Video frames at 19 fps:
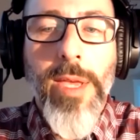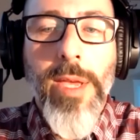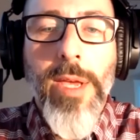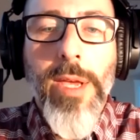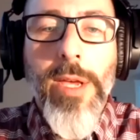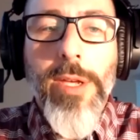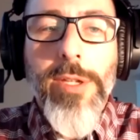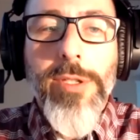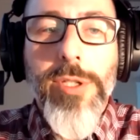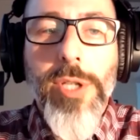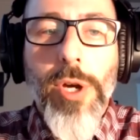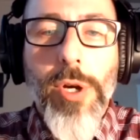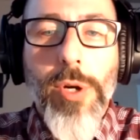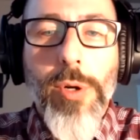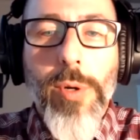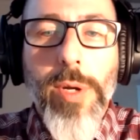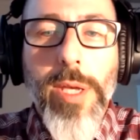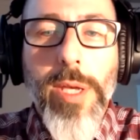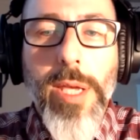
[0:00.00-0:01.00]

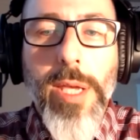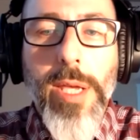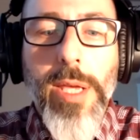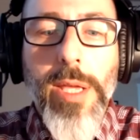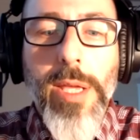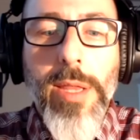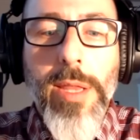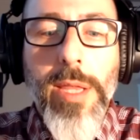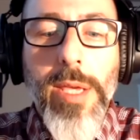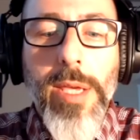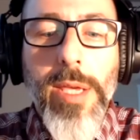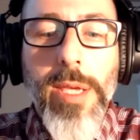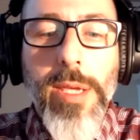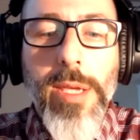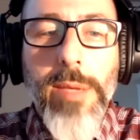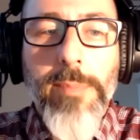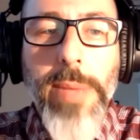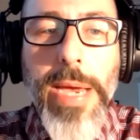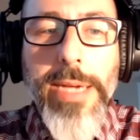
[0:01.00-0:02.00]
So
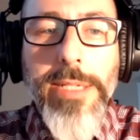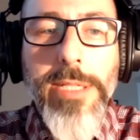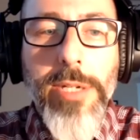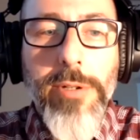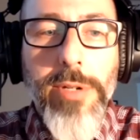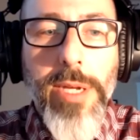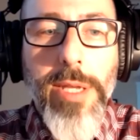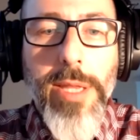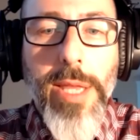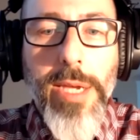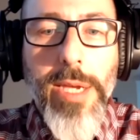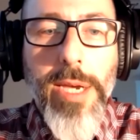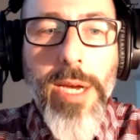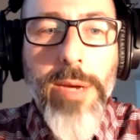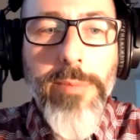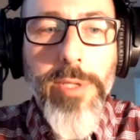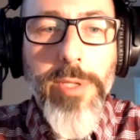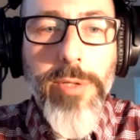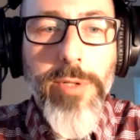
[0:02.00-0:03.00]
the bacteria that
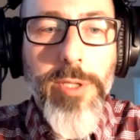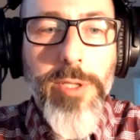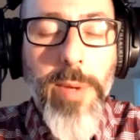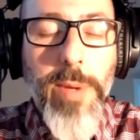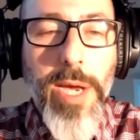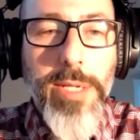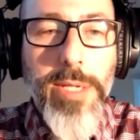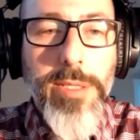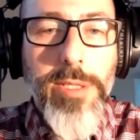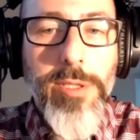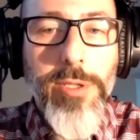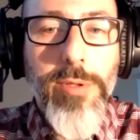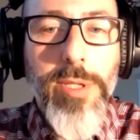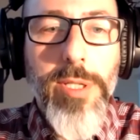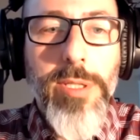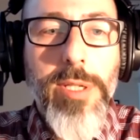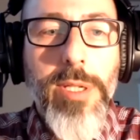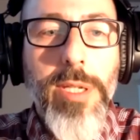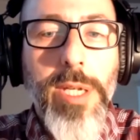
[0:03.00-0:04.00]
come to respond to do
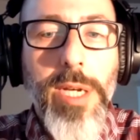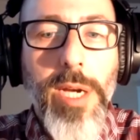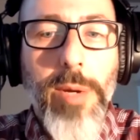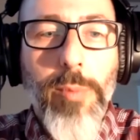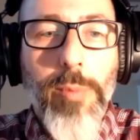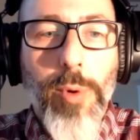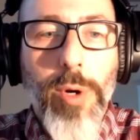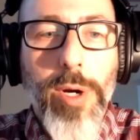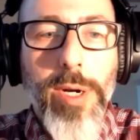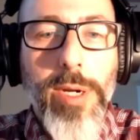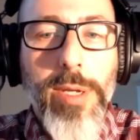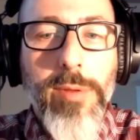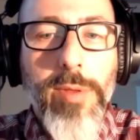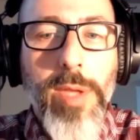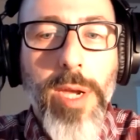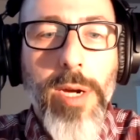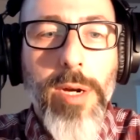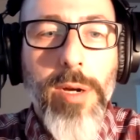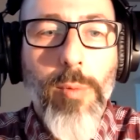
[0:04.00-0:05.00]
this cleanup work,
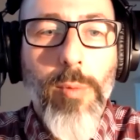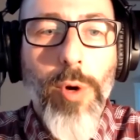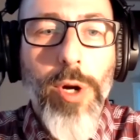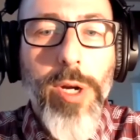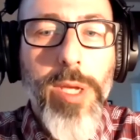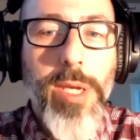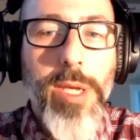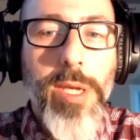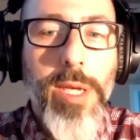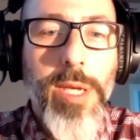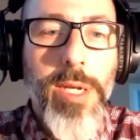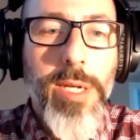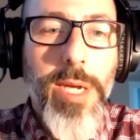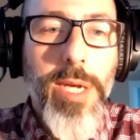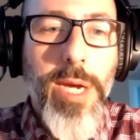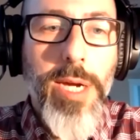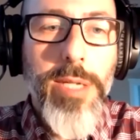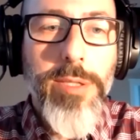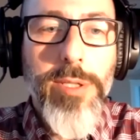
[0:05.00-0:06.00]
they're working
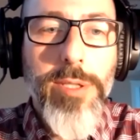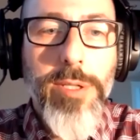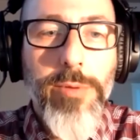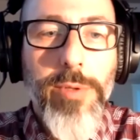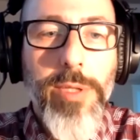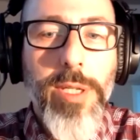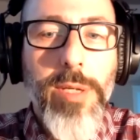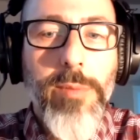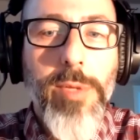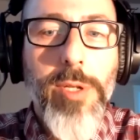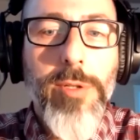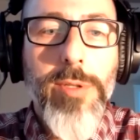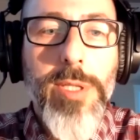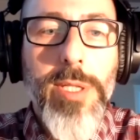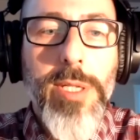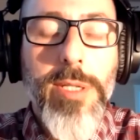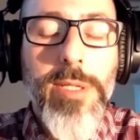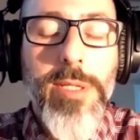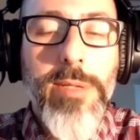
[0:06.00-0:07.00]
in concert with the immune
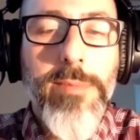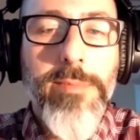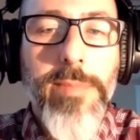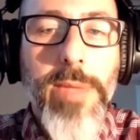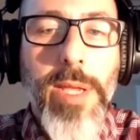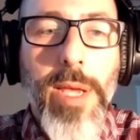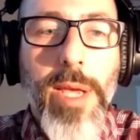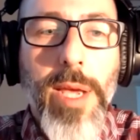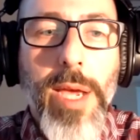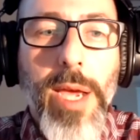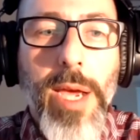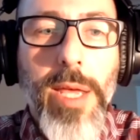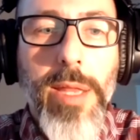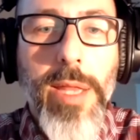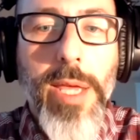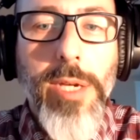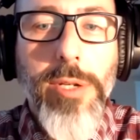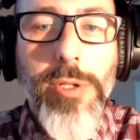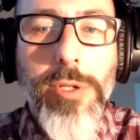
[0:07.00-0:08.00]
system,
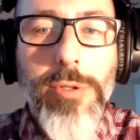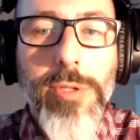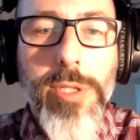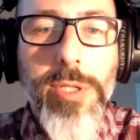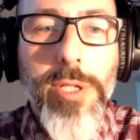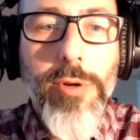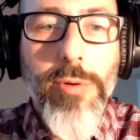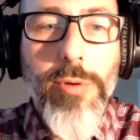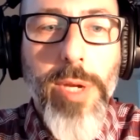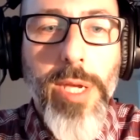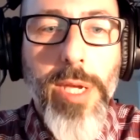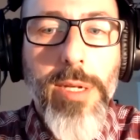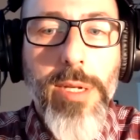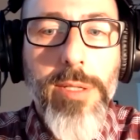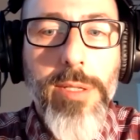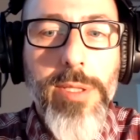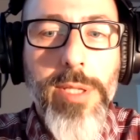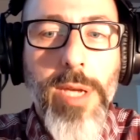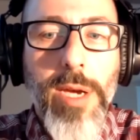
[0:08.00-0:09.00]
and they do secrete
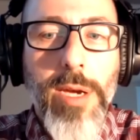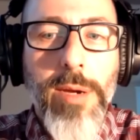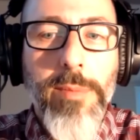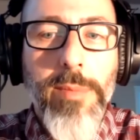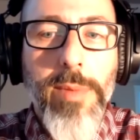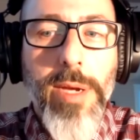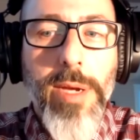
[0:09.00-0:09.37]
some